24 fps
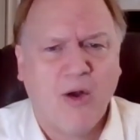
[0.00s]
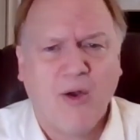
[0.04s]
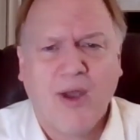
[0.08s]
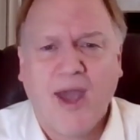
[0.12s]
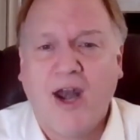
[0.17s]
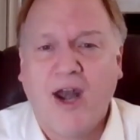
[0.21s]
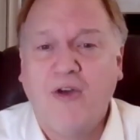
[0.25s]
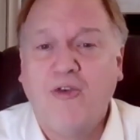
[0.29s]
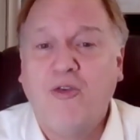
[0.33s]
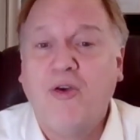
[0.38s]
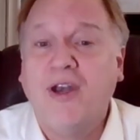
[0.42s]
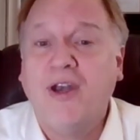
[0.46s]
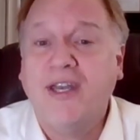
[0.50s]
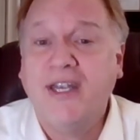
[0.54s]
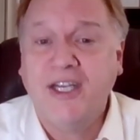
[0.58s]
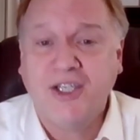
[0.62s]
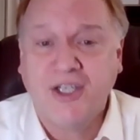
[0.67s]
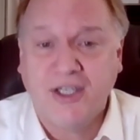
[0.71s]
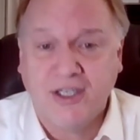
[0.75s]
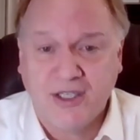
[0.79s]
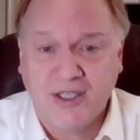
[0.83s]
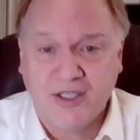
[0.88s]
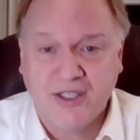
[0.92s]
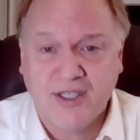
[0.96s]
kind of
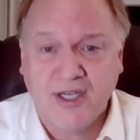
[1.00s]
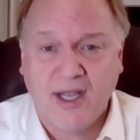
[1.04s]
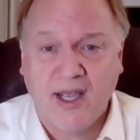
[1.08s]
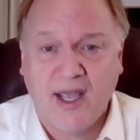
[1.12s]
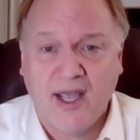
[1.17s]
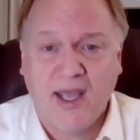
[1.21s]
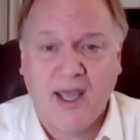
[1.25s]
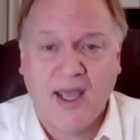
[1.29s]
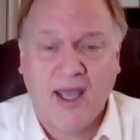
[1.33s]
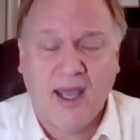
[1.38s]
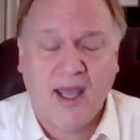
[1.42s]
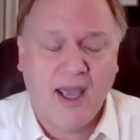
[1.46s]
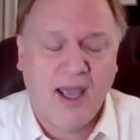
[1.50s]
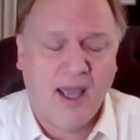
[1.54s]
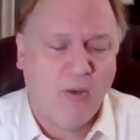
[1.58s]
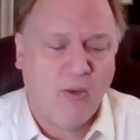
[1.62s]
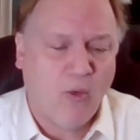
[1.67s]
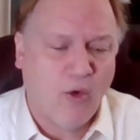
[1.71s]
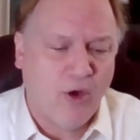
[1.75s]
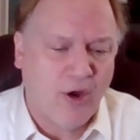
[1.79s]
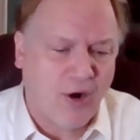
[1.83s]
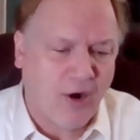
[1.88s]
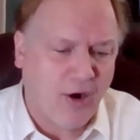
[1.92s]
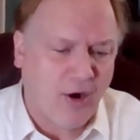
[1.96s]
traditions and
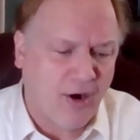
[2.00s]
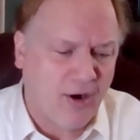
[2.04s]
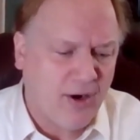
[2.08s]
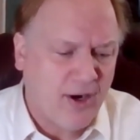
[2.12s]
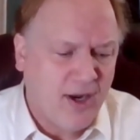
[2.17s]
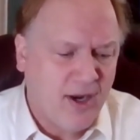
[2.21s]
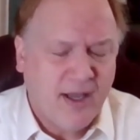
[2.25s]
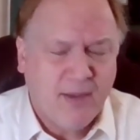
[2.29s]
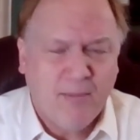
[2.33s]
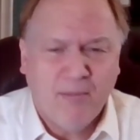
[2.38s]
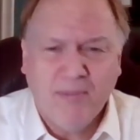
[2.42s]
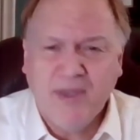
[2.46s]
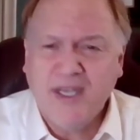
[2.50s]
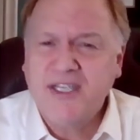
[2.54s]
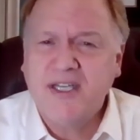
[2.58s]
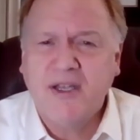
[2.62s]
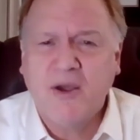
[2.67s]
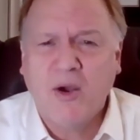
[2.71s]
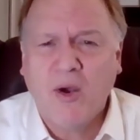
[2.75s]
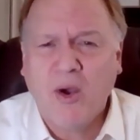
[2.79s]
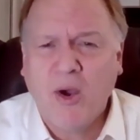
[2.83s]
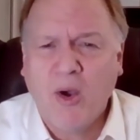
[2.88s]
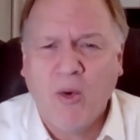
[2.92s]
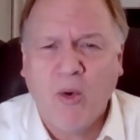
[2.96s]
what are
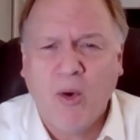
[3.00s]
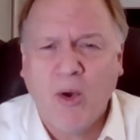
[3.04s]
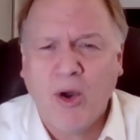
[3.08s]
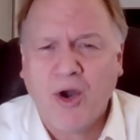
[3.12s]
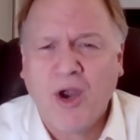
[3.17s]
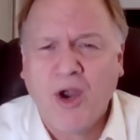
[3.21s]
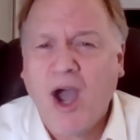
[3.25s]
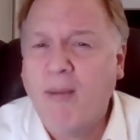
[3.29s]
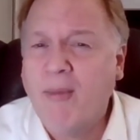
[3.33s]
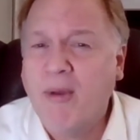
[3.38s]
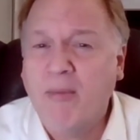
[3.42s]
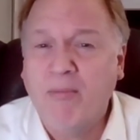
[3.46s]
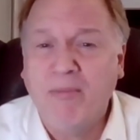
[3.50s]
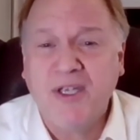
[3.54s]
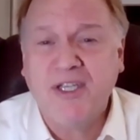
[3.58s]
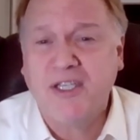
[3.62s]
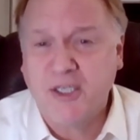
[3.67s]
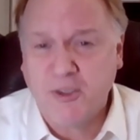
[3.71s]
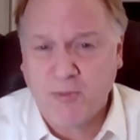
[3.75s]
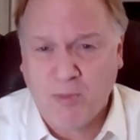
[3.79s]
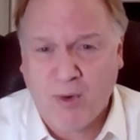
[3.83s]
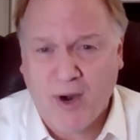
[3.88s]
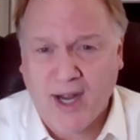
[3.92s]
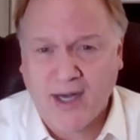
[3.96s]
common
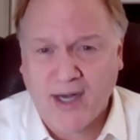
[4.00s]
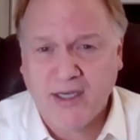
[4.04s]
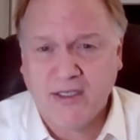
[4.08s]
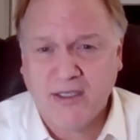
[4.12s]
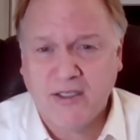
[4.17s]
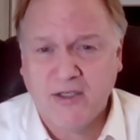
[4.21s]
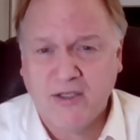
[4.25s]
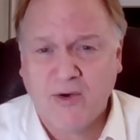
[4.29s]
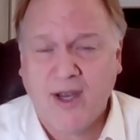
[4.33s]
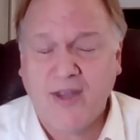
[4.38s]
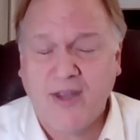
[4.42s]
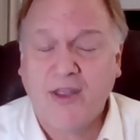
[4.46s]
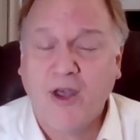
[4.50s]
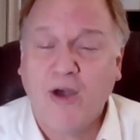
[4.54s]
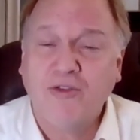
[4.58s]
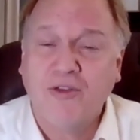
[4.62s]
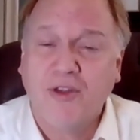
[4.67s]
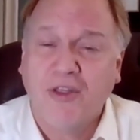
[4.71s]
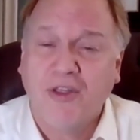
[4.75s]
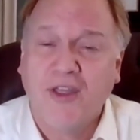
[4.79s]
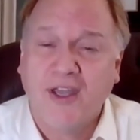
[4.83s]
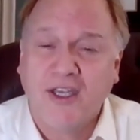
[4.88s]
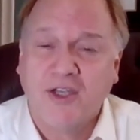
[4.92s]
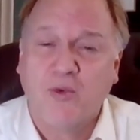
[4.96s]
business practices, right? Those
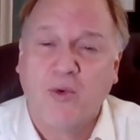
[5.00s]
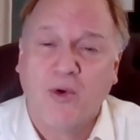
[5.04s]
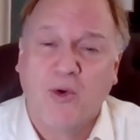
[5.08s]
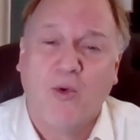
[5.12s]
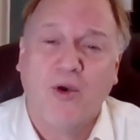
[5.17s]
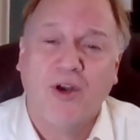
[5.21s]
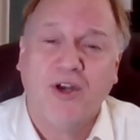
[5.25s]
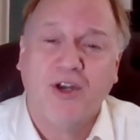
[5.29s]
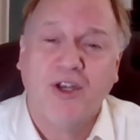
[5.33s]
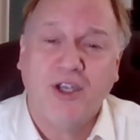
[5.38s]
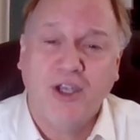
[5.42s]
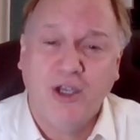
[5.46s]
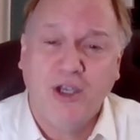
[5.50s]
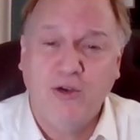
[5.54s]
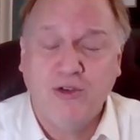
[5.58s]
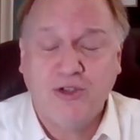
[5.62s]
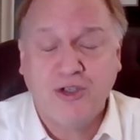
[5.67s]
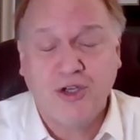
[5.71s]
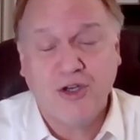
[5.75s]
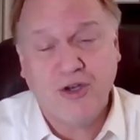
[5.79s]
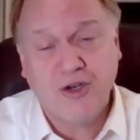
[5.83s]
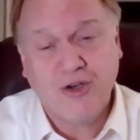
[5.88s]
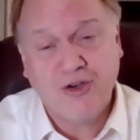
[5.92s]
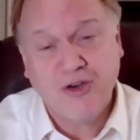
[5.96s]
are the things we're going to use
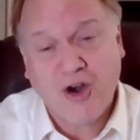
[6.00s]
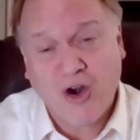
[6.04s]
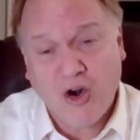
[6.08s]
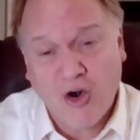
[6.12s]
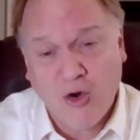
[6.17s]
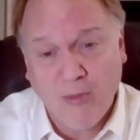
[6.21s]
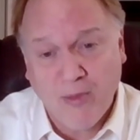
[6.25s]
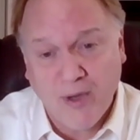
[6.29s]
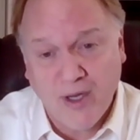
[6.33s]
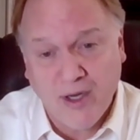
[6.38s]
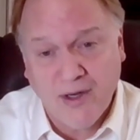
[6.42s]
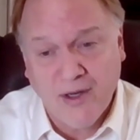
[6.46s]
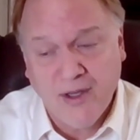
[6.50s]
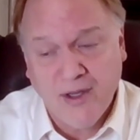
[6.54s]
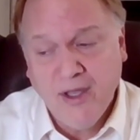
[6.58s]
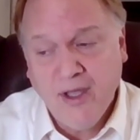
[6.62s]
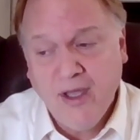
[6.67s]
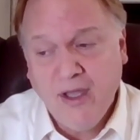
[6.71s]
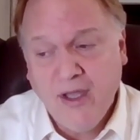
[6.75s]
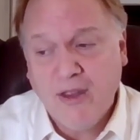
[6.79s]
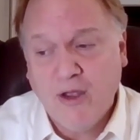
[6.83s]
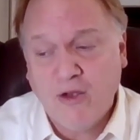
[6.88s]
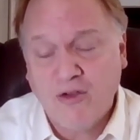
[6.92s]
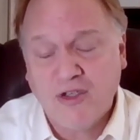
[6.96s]
to determine
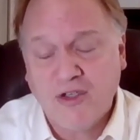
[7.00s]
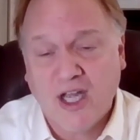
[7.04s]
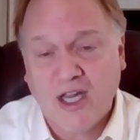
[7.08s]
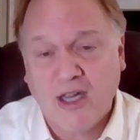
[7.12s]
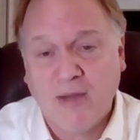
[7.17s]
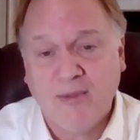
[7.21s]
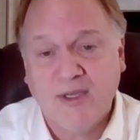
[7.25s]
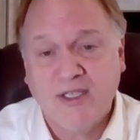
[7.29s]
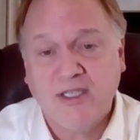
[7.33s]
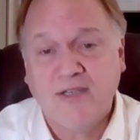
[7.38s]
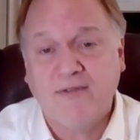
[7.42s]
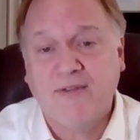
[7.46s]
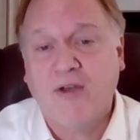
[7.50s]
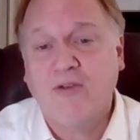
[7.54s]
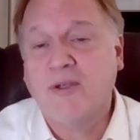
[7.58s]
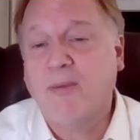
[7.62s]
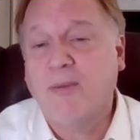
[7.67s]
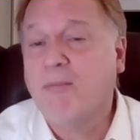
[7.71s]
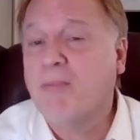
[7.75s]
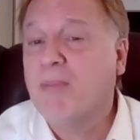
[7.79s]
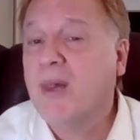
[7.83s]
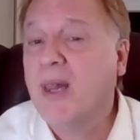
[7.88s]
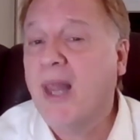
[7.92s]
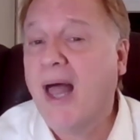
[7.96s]
those elements of those
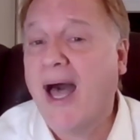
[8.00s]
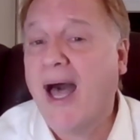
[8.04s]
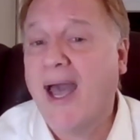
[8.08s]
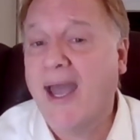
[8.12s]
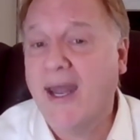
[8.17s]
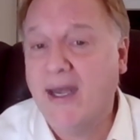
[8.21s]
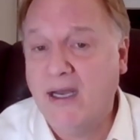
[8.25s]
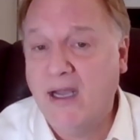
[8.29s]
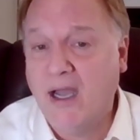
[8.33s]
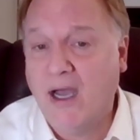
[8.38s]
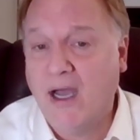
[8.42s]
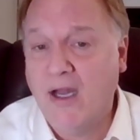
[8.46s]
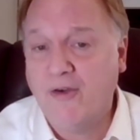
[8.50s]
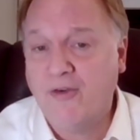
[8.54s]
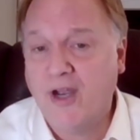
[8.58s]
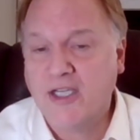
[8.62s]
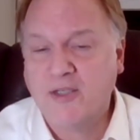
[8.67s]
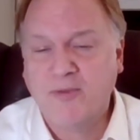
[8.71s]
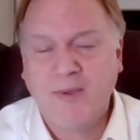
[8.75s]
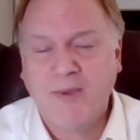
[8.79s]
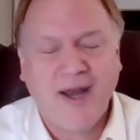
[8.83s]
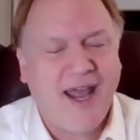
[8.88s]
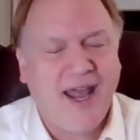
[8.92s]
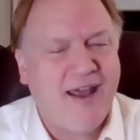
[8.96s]
implied
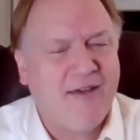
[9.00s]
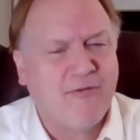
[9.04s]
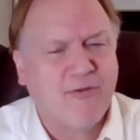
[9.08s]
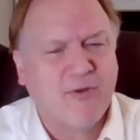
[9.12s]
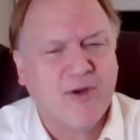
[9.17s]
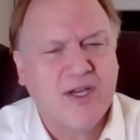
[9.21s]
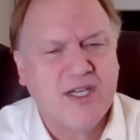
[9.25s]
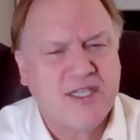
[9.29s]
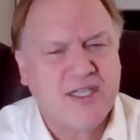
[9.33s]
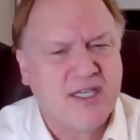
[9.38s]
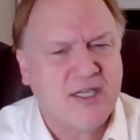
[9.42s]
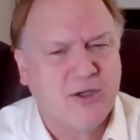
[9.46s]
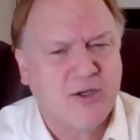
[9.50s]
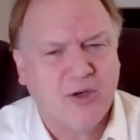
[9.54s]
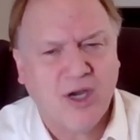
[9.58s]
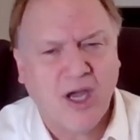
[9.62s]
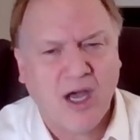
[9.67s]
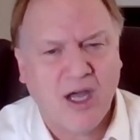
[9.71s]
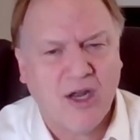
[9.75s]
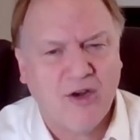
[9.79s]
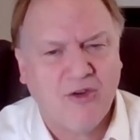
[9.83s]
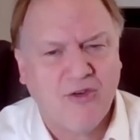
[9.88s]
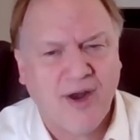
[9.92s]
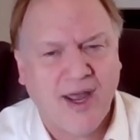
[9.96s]
contracts. But every single
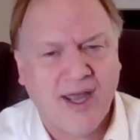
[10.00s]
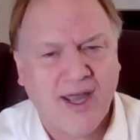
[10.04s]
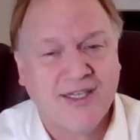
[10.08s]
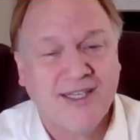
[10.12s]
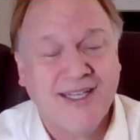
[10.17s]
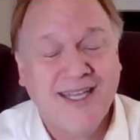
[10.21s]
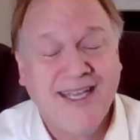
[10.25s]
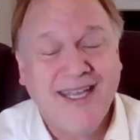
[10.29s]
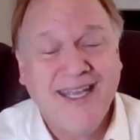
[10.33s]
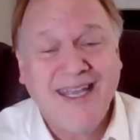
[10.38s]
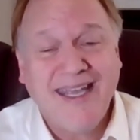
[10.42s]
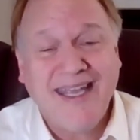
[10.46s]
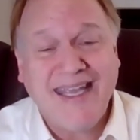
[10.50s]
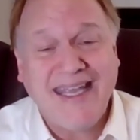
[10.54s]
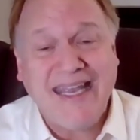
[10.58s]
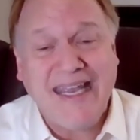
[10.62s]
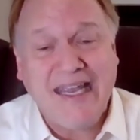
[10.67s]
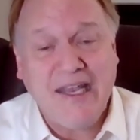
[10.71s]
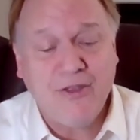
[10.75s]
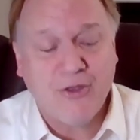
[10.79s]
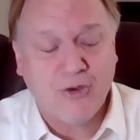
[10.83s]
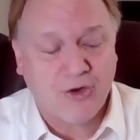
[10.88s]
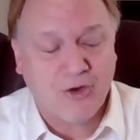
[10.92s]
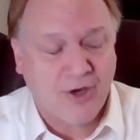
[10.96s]
contract,
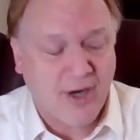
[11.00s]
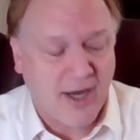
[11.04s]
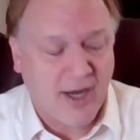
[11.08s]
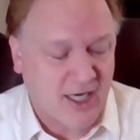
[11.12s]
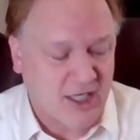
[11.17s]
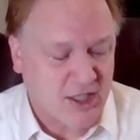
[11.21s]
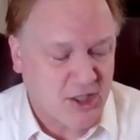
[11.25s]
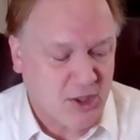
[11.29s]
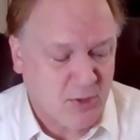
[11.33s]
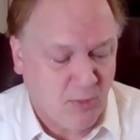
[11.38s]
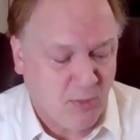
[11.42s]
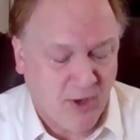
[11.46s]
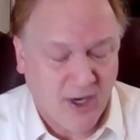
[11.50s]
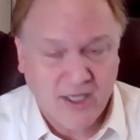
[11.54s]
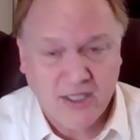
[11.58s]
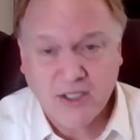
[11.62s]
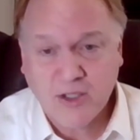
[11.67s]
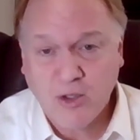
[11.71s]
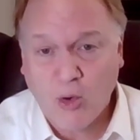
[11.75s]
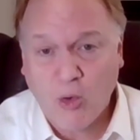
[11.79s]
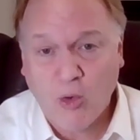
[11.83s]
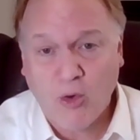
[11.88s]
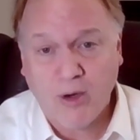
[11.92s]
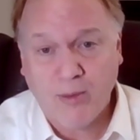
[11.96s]
either
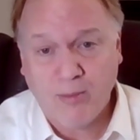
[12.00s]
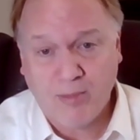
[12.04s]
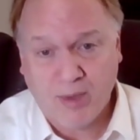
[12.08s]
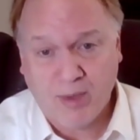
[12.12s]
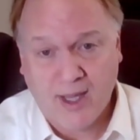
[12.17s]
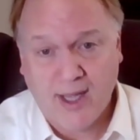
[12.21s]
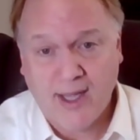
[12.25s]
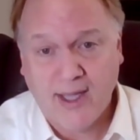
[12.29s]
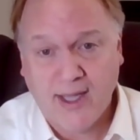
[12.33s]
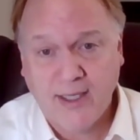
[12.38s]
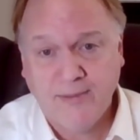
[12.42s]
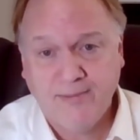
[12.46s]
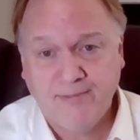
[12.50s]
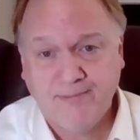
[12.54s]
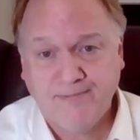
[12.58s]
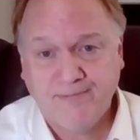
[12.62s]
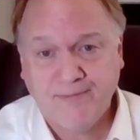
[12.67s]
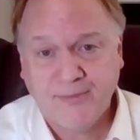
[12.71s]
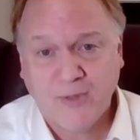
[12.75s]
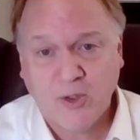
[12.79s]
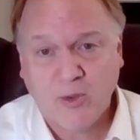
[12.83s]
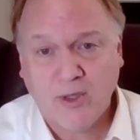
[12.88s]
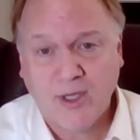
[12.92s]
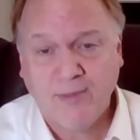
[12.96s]
express or implied.
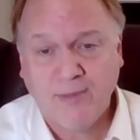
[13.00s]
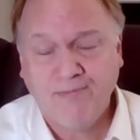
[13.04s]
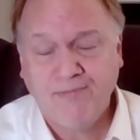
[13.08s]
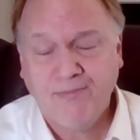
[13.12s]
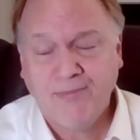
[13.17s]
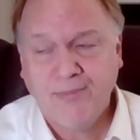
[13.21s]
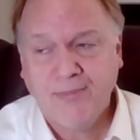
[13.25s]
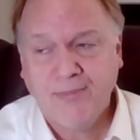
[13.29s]
Okay.